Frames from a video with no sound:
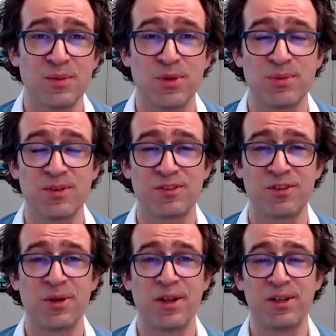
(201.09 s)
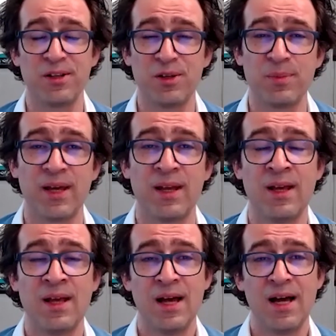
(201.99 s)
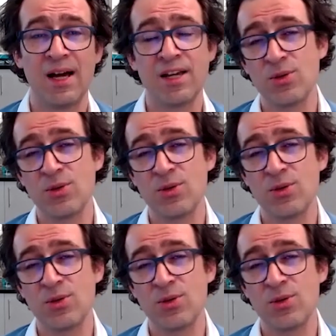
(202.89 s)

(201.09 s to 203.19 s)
causing the boom to slow down a little bit,